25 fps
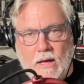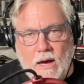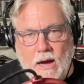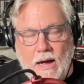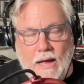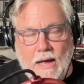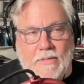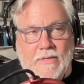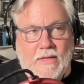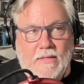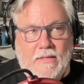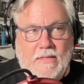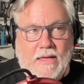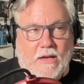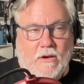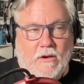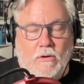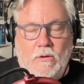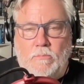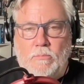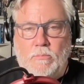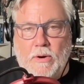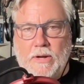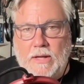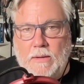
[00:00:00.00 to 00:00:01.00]
I think they
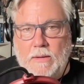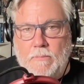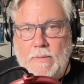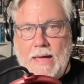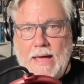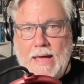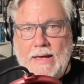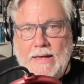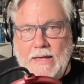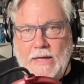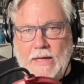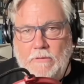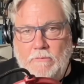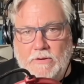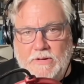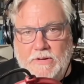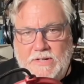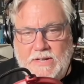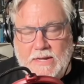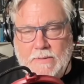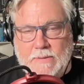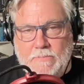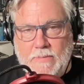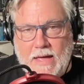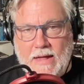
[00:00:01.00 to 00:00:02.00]
could bring him back and
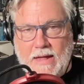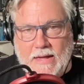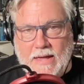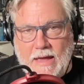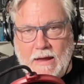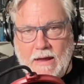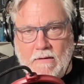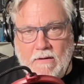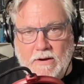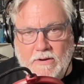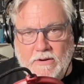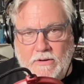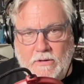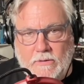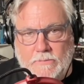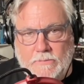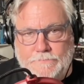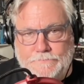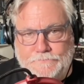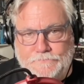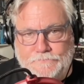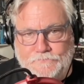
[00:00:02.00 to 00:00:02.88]
redeem that character.